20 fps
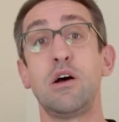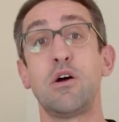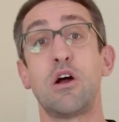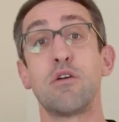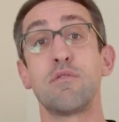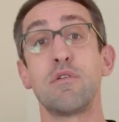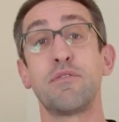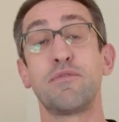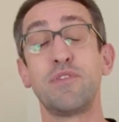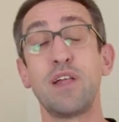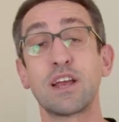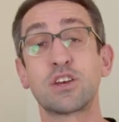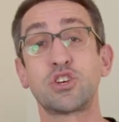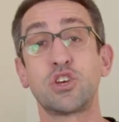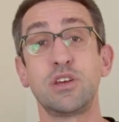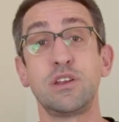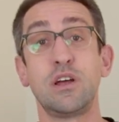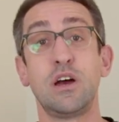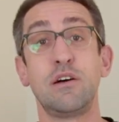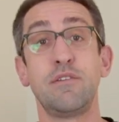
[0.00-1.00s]
a
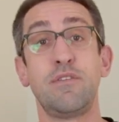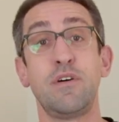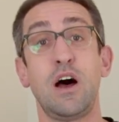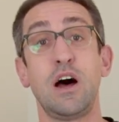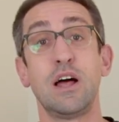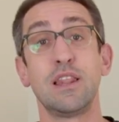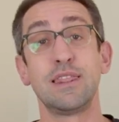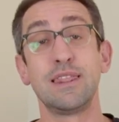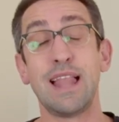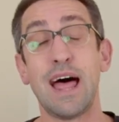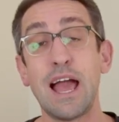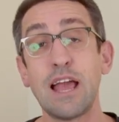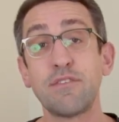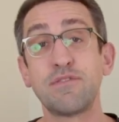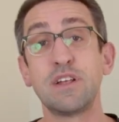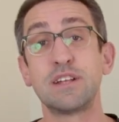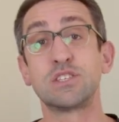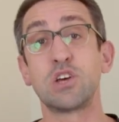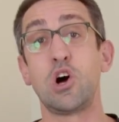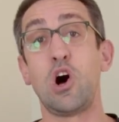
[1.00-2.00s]
reflection of a life that's